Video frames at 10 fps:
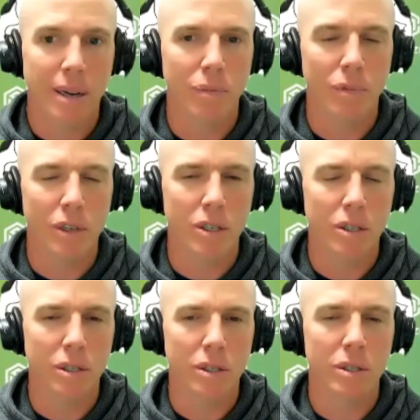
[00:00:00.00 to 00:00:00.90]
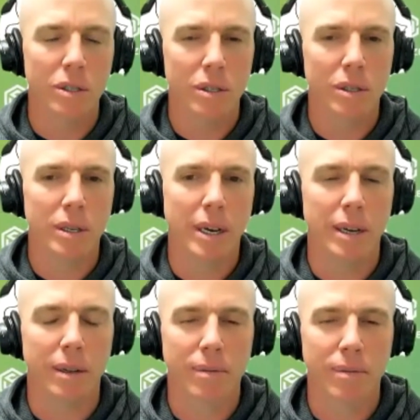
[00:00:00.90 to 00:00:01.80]
which is,
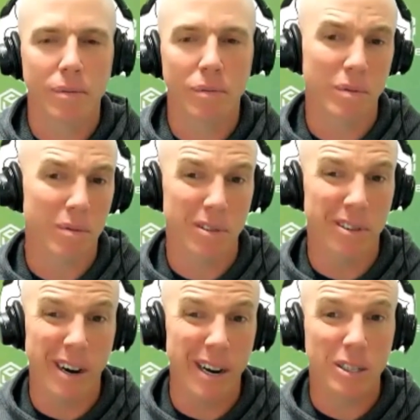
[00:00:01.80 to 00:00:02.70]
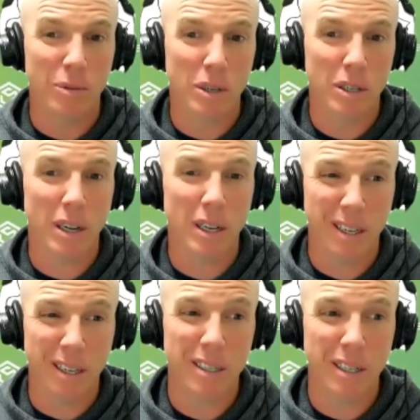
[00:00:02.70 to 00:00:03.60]
great. We're
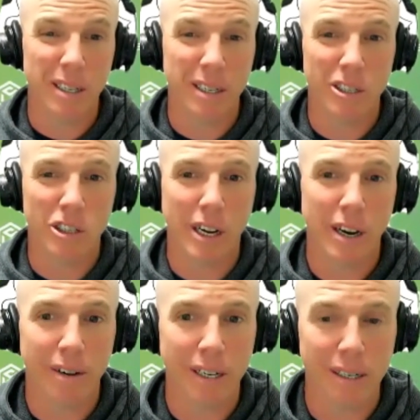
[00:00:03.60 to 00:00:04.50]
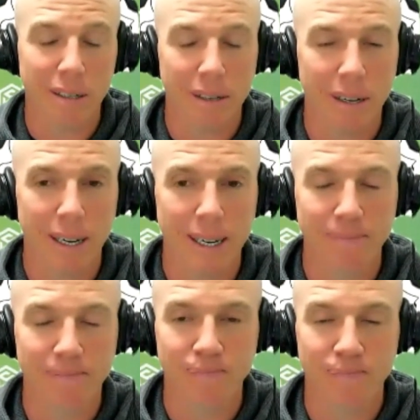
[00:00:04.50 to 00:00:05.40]
essentially sharing,
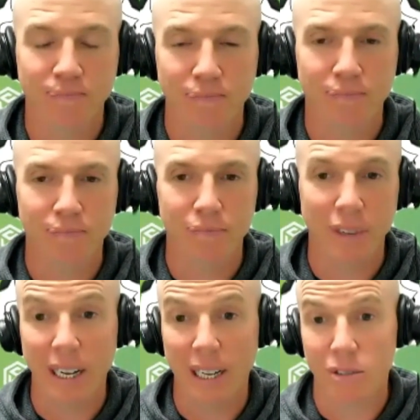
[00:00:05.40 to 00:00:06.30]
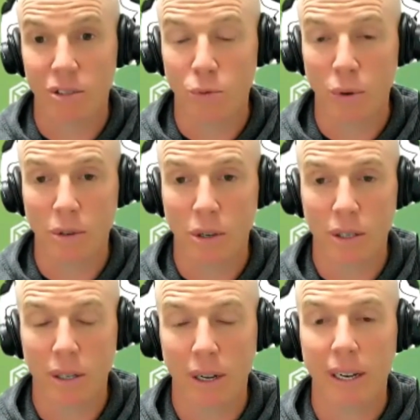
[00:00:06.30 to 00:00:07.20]
two
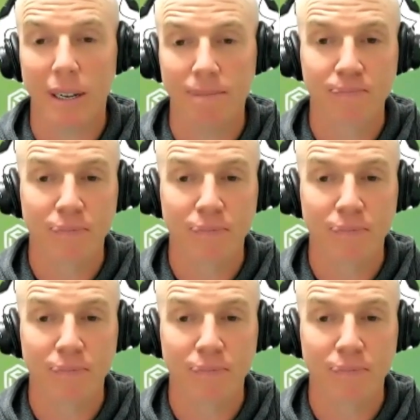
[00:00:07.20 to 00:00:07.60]
websites. Okay.